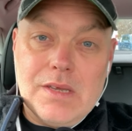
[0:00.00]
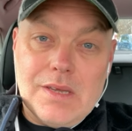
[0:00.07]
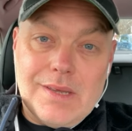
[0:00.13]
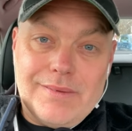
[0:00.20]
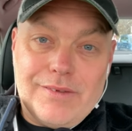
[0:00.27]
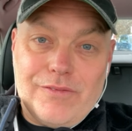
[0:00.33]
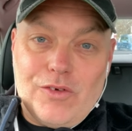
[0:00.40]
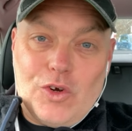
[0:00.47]

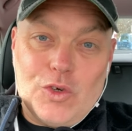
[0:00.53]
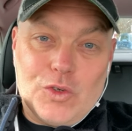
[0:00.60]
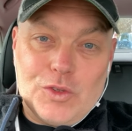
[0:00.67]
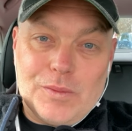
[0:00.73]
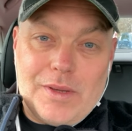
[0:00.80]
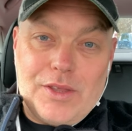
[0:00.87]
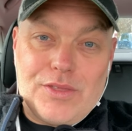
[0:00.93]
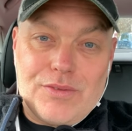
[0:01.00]
if you follow all the
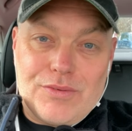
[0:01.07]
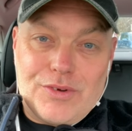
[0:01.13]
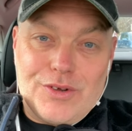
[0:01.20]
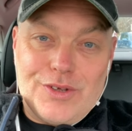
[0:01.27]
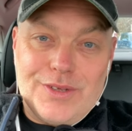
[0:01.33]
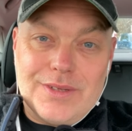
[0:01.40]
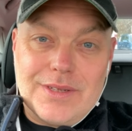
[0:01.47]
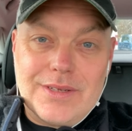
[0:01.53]
way through,
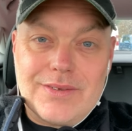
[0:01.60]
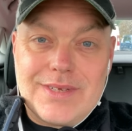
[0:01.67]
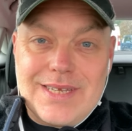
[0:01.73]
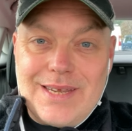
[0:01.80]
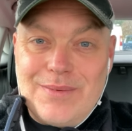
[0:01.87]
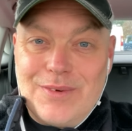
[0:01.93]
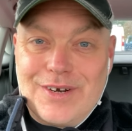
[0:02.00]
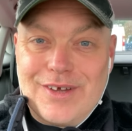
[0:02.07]
you'll
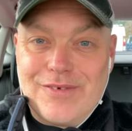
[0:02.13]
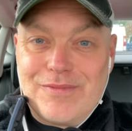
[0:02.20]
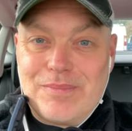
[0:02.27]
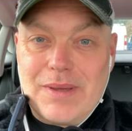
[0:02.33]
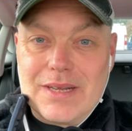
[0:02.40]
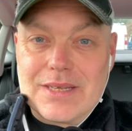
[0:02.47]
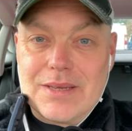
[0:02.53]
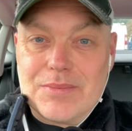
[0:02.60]
see what I've
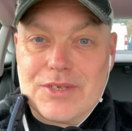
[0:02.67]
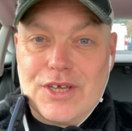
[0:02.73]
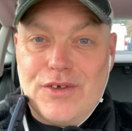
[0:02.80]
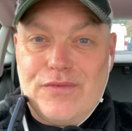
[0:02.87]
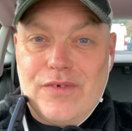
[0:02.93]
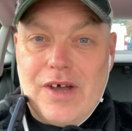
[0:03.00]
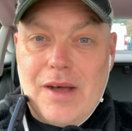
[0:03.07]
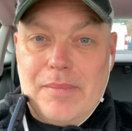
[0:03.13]
picked up so
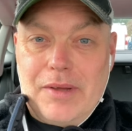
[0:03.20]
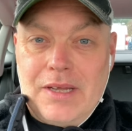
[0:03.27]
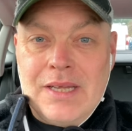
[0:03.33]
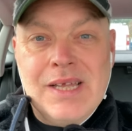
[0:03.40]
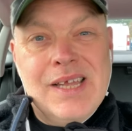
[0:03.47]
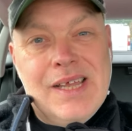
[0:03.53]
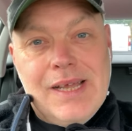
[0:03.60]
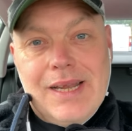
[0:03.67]
far. But
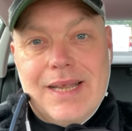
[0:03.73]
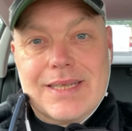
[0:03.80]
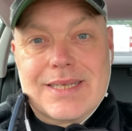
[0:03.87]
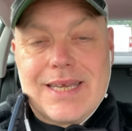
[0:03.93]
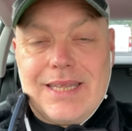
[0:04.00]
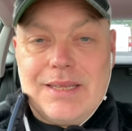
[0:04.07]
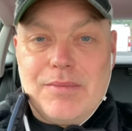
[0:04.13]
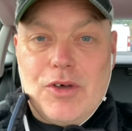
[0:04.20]
let's
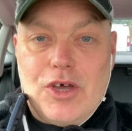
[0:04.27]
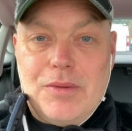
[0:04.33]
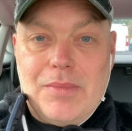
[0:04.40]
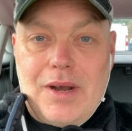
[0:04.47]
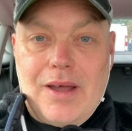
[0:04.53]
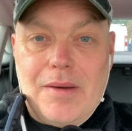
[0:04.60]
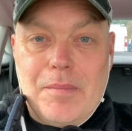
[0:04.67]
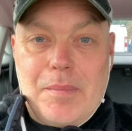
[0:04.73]
get them home
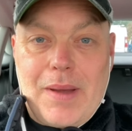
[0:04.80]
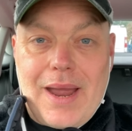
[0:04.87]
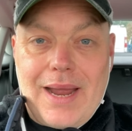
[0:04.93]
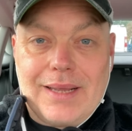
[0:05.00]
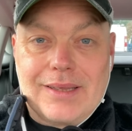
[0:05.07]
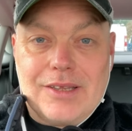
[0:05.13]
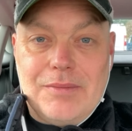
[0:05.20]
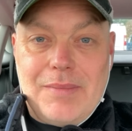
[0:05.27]
and
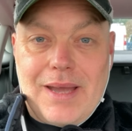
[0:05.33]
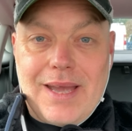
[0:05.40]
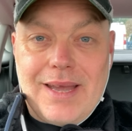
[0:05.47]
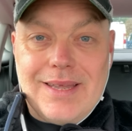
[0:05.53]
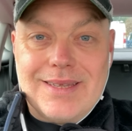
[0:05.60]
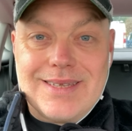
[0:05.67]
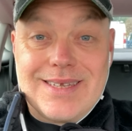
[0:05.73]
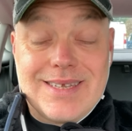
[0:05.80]
unpack them
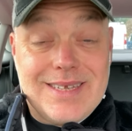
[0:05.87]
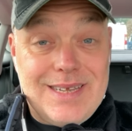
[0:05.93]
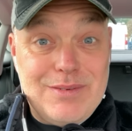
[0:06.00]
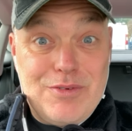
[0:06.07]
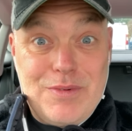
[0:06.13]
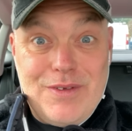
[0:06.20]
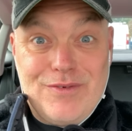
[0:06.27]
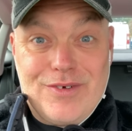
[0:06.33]
and see
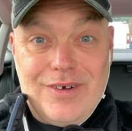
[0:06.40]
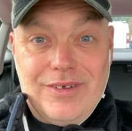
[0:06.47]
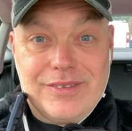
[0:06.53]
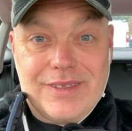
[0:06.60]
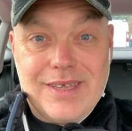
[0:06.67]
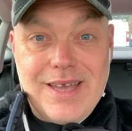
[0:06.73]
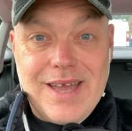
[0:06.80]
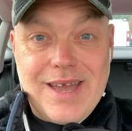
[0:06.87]
what we've
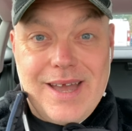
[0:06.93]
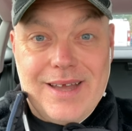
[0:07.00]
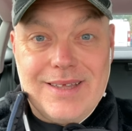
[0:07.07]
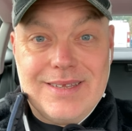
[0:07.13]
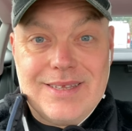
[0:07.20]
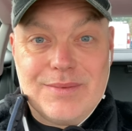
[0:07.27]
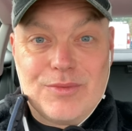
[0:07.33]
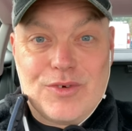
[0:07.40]
got there.
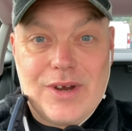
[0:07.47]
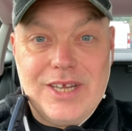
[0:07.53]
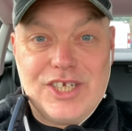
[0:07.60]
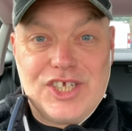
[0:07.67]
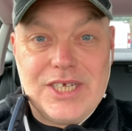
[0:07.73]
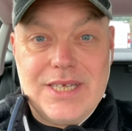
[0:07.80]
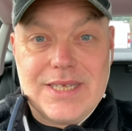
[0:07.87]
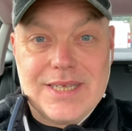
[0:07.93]
Some great
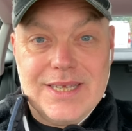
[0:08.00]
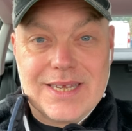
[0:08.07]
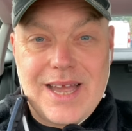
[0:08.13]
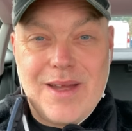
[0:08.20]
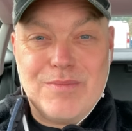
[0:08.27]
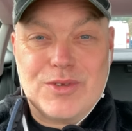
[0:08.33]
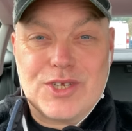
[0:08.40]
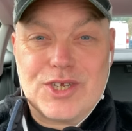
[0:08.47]
cheeses.
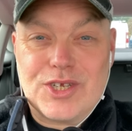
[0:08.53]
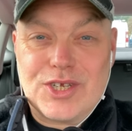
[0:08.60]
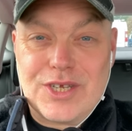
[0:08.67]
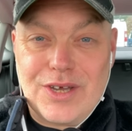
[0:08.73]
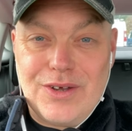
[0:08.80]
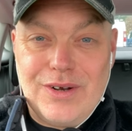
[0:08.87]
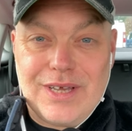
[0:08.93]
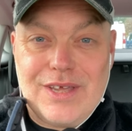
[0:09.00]
I'm
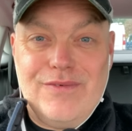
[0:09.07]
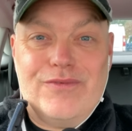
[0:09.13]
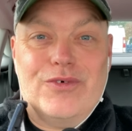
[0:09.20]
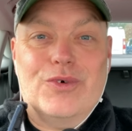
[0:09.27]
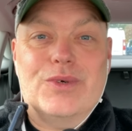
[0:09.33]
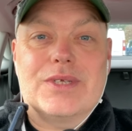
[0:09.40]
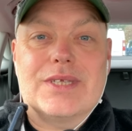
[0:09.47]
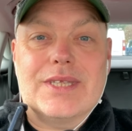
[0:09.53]
so looking
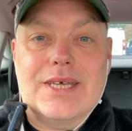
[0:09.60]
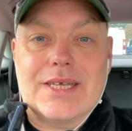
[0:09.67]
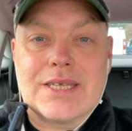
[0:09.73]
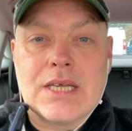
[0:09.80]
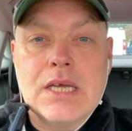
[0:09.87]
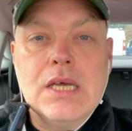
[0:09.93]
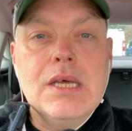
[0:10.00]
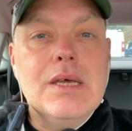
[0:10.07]
forward to this.
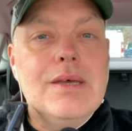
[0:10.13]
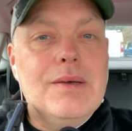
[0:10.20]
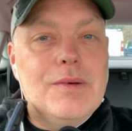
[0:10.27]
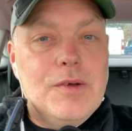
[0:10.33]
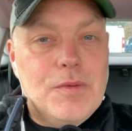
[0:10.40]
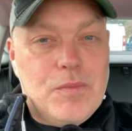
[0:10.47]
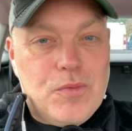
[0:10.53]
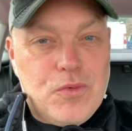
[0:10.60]

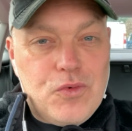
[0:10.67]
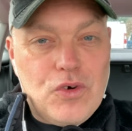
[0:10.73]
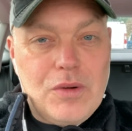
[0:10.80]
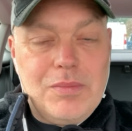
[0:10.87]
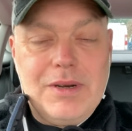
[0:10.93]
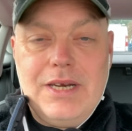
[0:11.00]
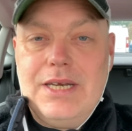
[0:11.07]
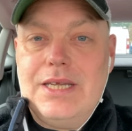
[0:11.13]
We
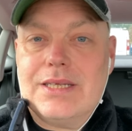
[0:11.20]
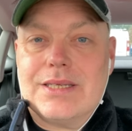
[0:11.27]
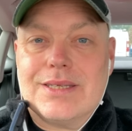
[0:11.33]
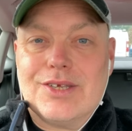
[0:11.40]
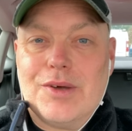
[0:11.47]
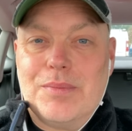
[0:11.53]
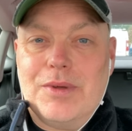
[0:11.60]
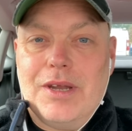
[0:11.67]
probably need to
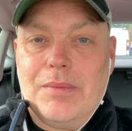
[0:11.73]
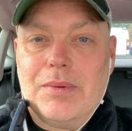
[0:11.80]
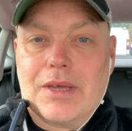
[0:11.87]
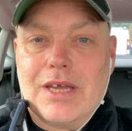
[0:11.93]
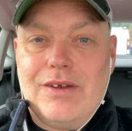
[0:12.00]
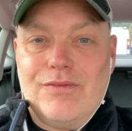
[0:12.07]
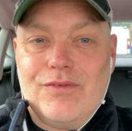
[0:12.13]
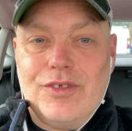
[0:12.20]
top it up
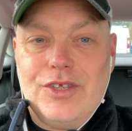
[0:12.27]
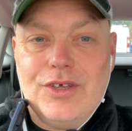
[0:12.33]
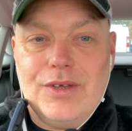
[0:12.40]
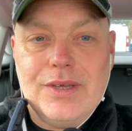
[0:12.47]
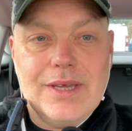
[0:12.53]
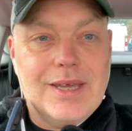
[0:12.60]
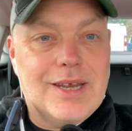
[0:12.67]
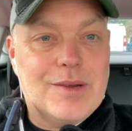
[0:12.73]
again for New
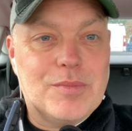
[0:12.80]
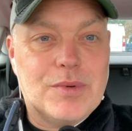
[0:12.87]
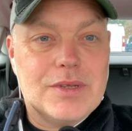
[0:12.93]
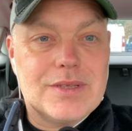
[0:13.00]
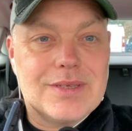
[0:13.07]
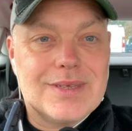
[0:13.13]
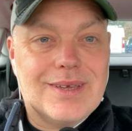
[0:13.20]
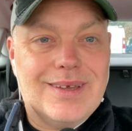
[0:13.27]
Year,
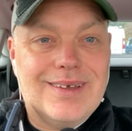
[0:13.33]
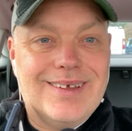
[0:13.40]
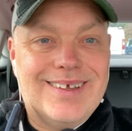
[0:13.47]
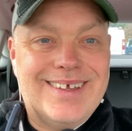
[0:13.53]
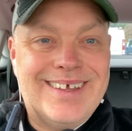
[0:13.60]
but